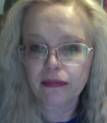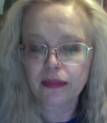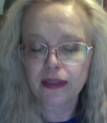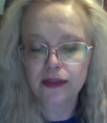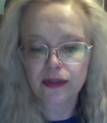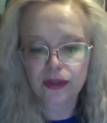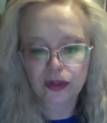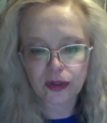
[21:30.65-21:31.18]

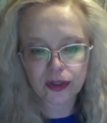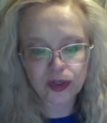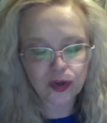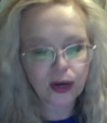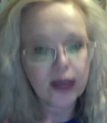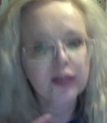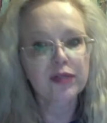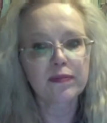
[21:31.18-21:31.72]
And so I
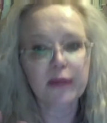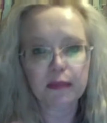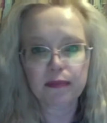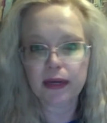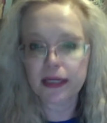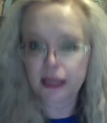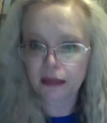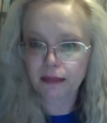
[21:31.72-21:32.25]
try to make
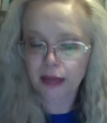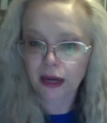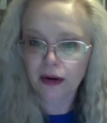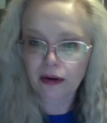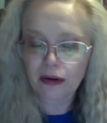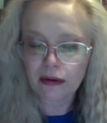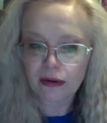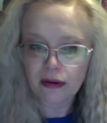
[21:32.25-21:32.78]
my day
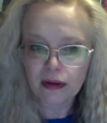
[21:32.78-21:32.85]
better.